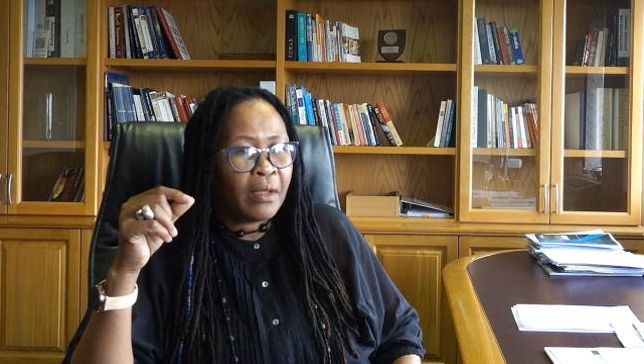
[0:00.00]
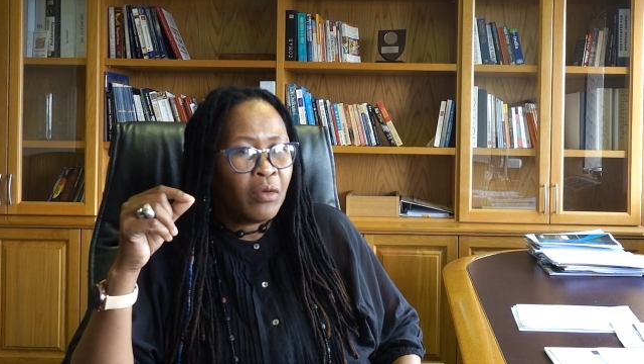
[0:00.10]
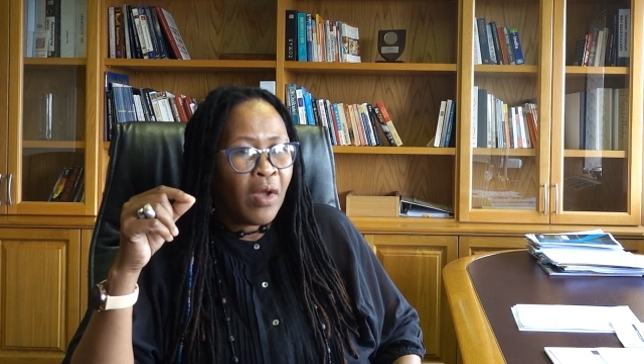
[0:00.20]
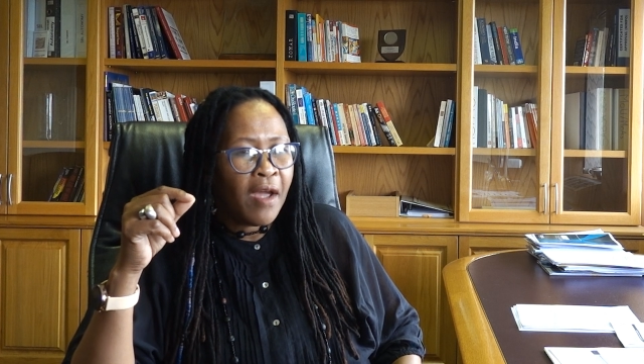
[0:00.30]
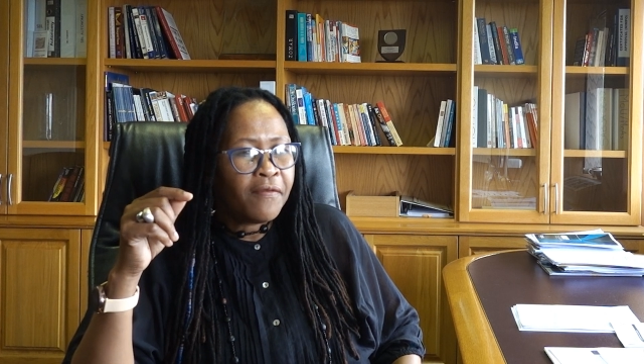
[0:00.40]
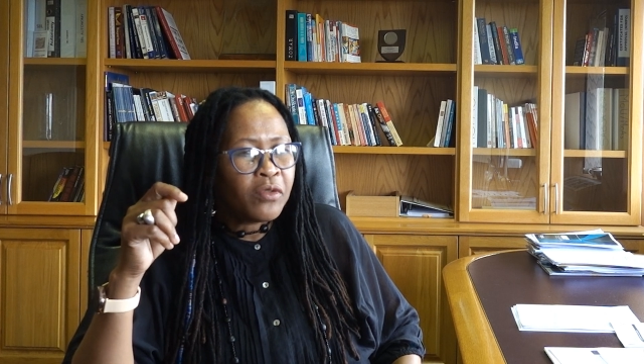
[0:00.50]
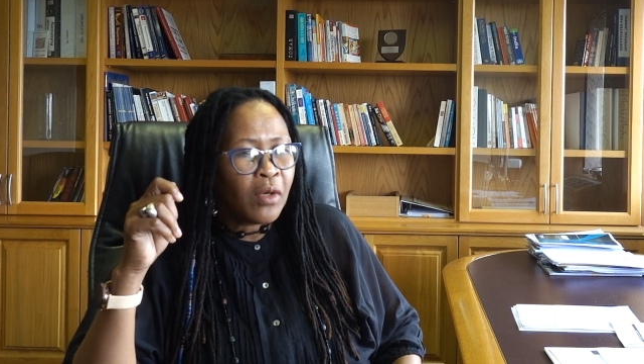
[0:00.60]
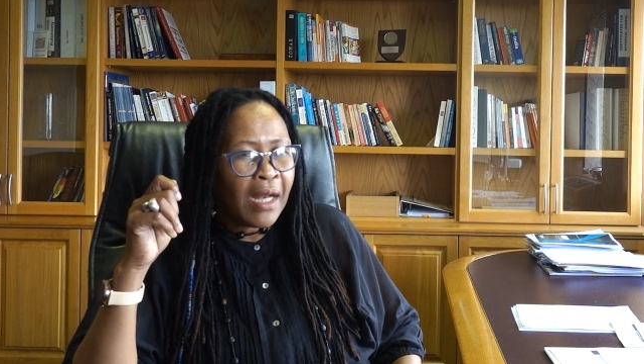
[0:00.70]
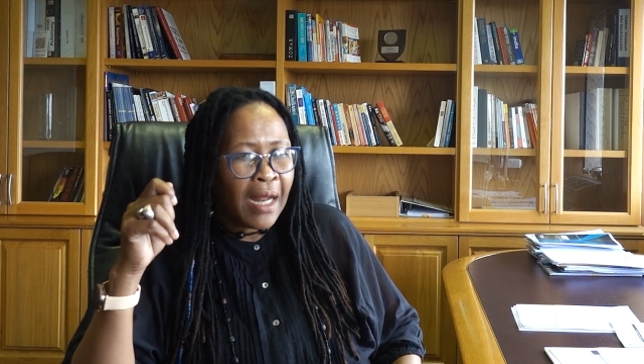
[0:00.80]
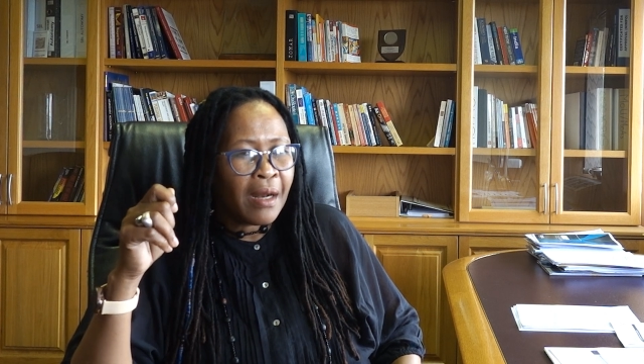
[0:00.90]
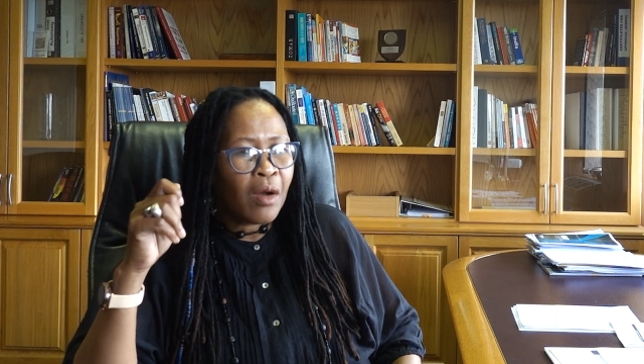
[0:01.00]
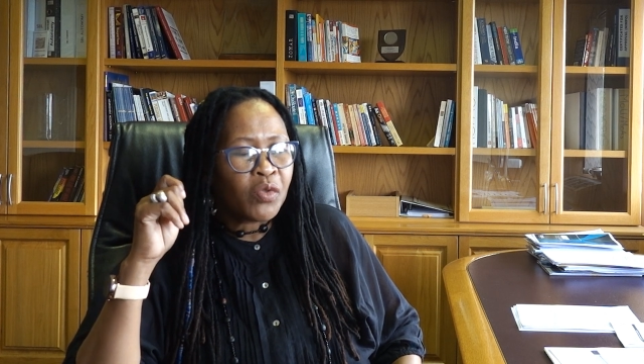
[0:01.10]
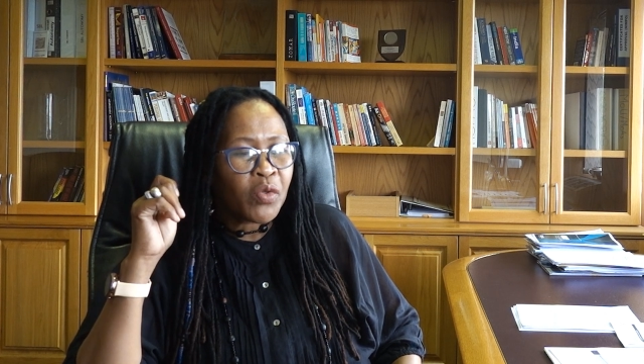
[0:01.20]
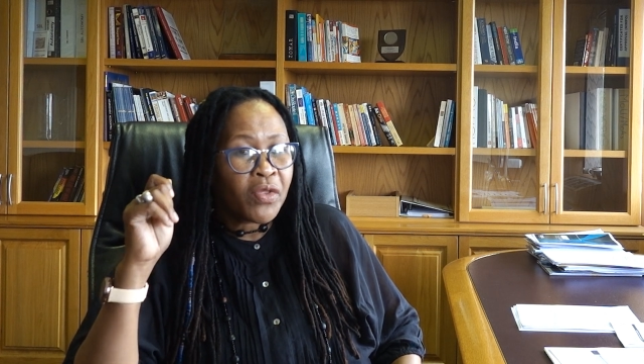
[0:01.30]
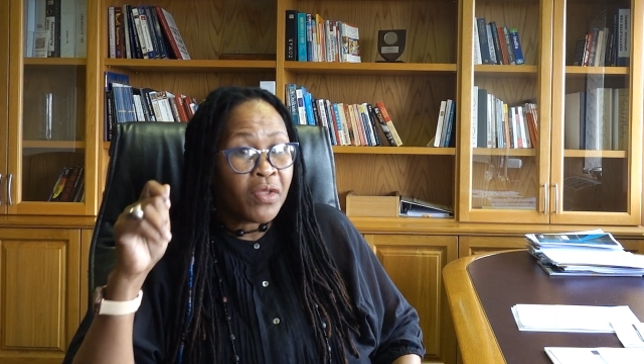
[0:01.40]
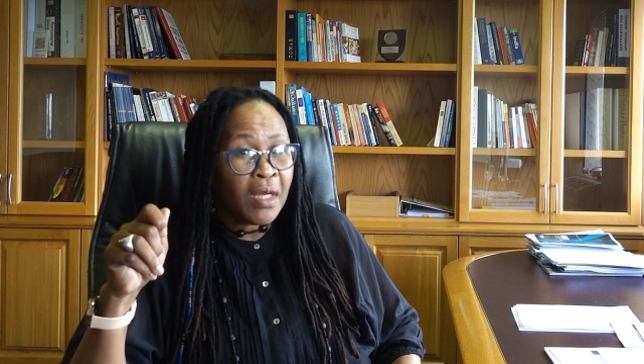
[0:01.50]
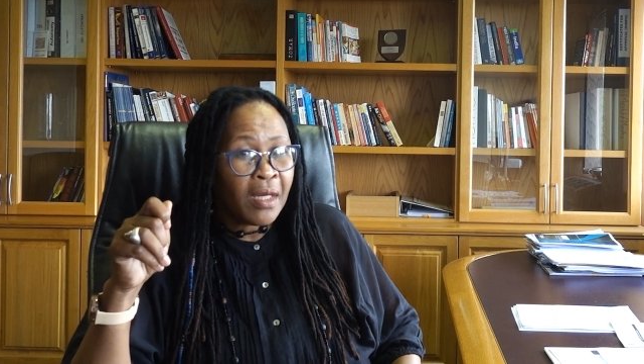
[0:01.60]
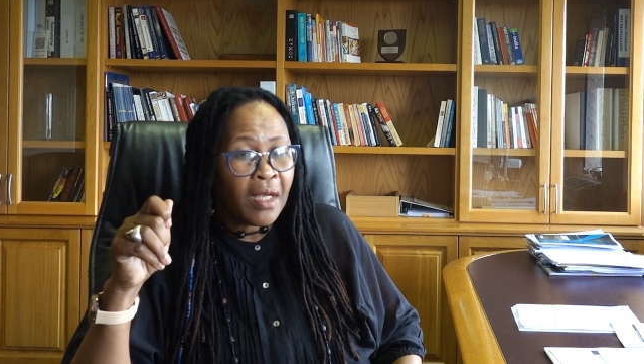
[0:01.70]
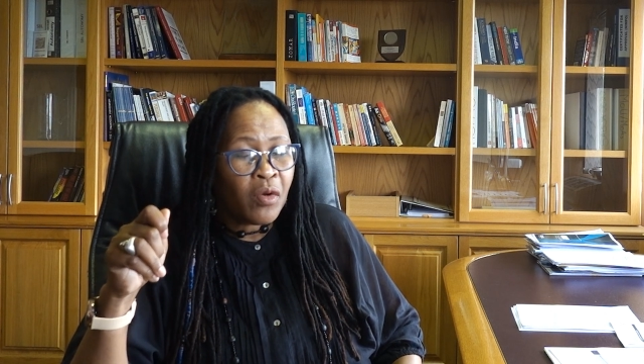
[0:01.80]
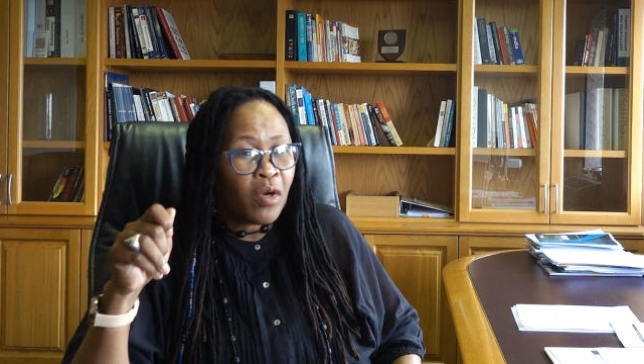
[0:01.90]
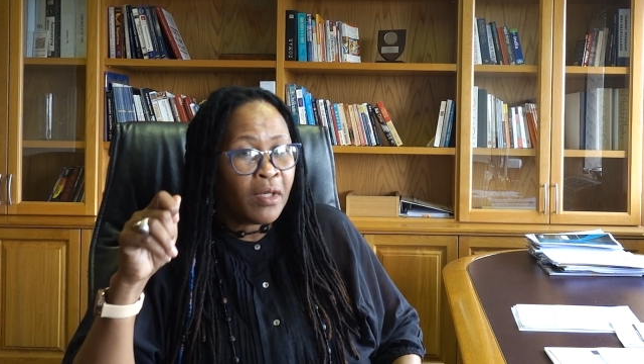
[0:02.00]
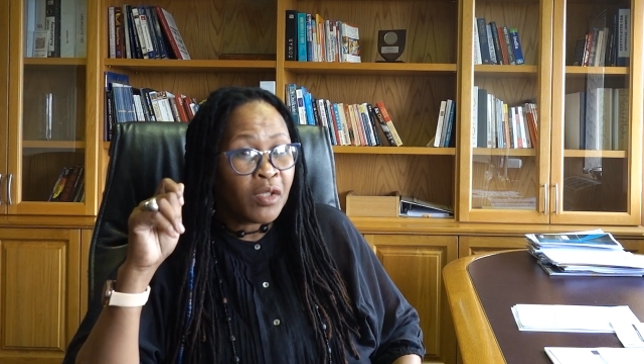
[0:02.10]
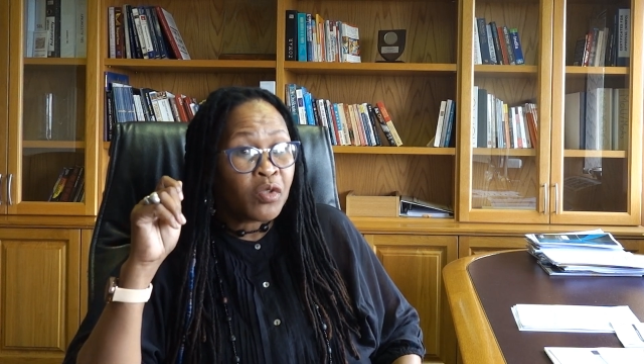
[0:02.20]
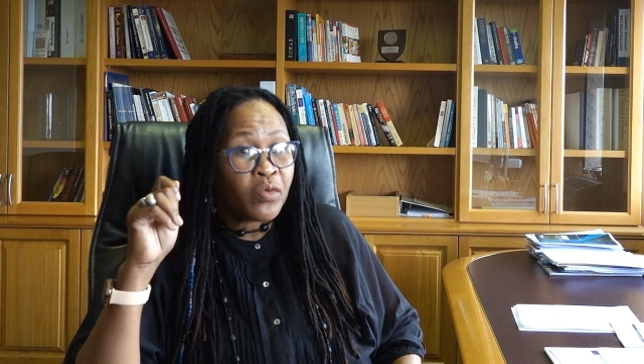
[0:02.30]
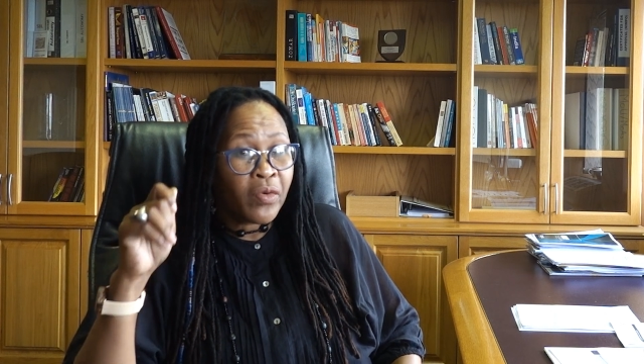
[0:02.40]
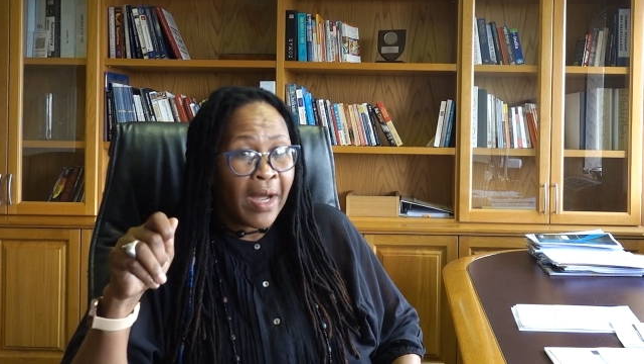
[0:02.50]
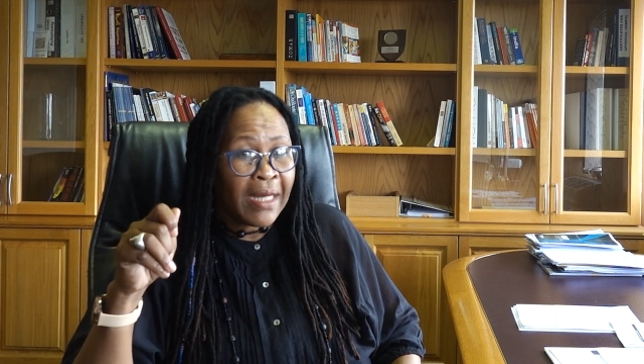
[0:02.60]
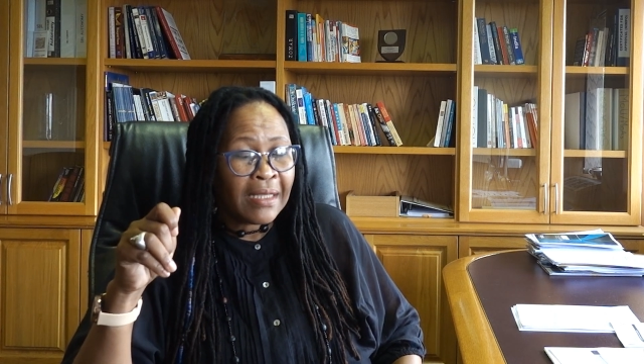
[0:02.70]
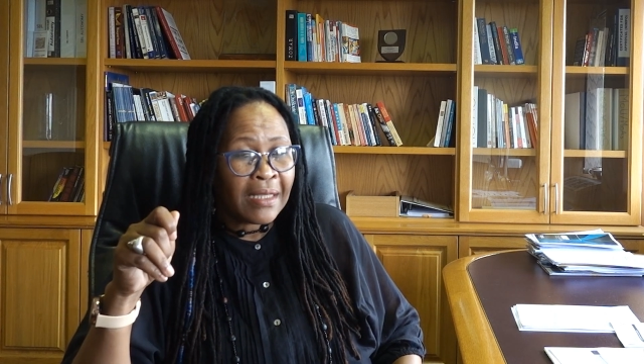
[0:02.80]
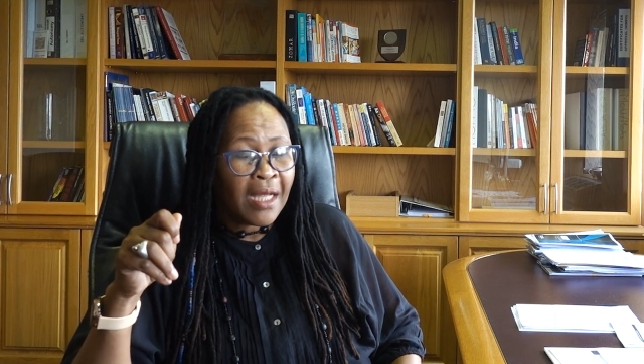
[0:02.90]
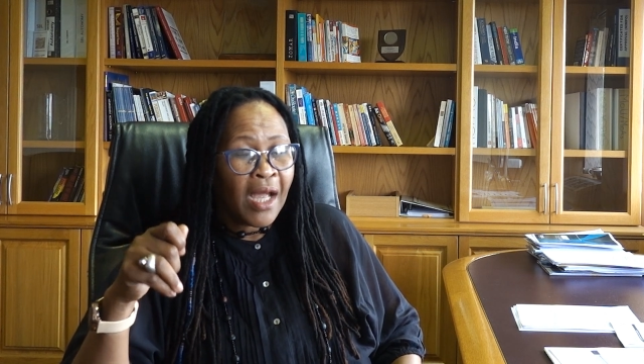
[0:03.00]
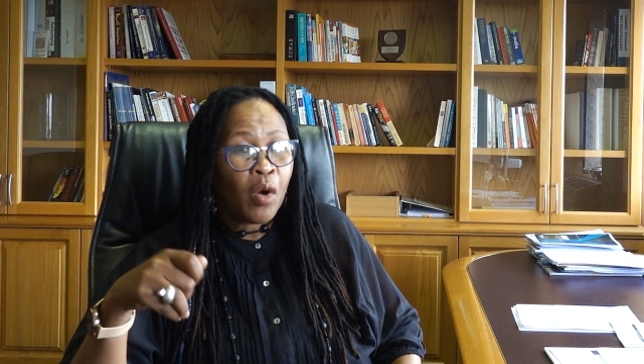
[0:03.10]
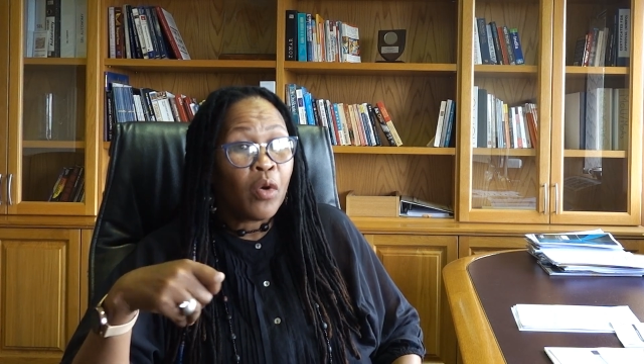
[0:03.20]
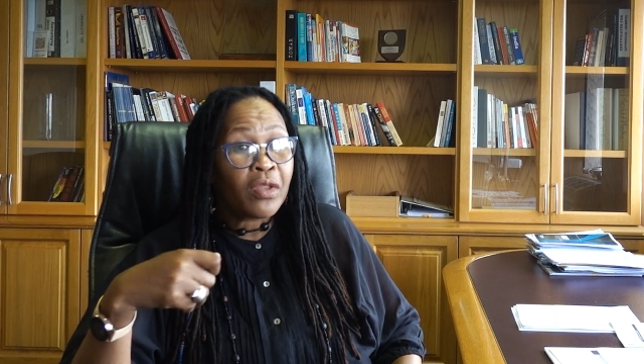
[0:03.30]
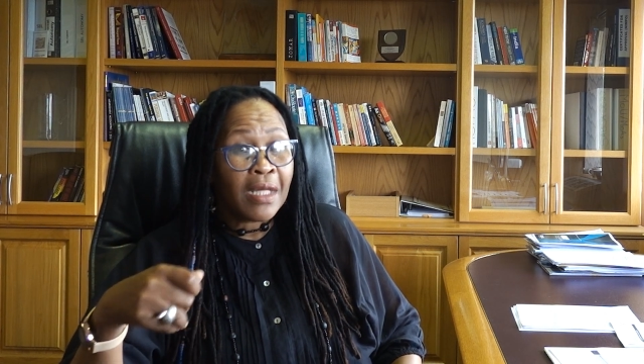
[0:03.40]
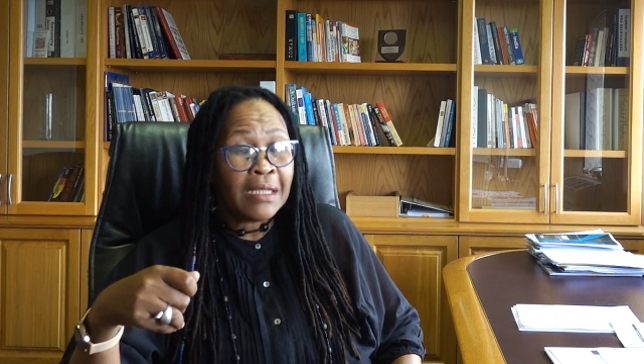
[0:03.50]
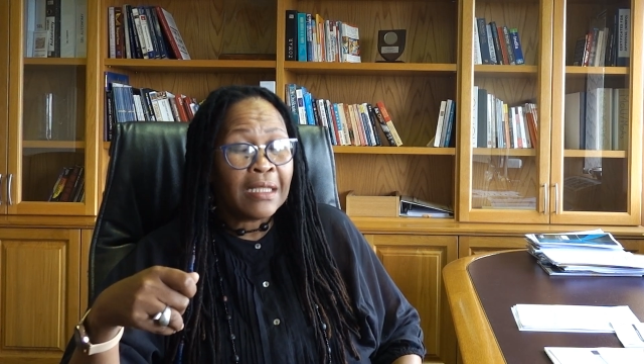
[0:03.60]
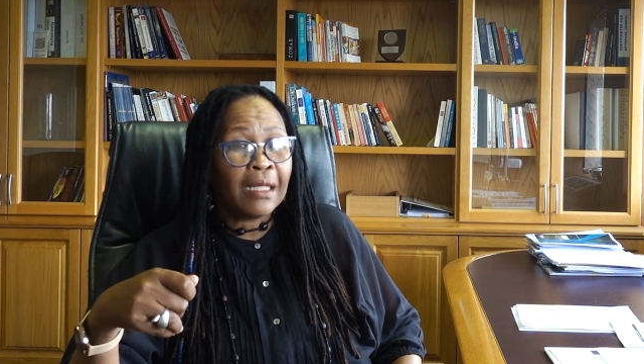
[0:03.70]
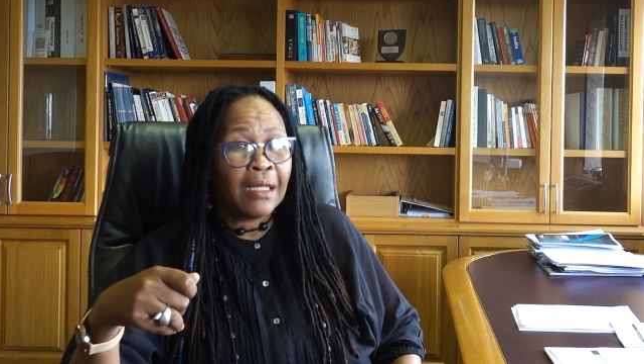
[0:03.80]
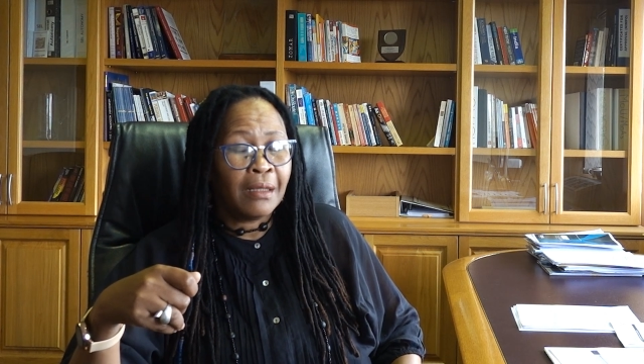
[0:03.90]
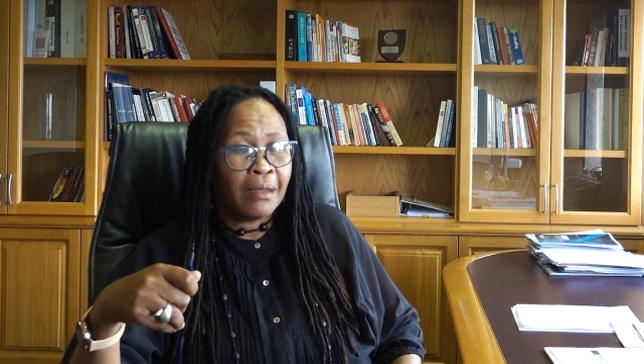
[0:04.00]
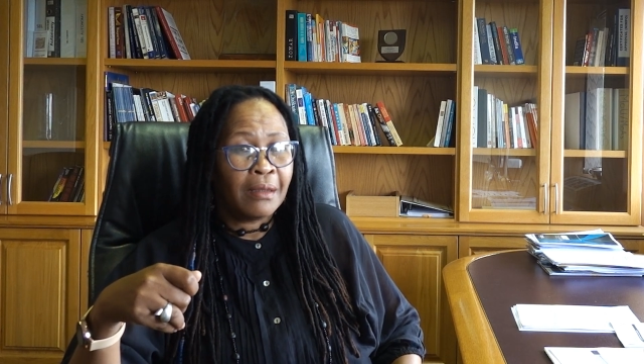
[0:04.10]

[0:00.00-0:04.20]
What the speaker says: You have to learn how to think in order to write authentically,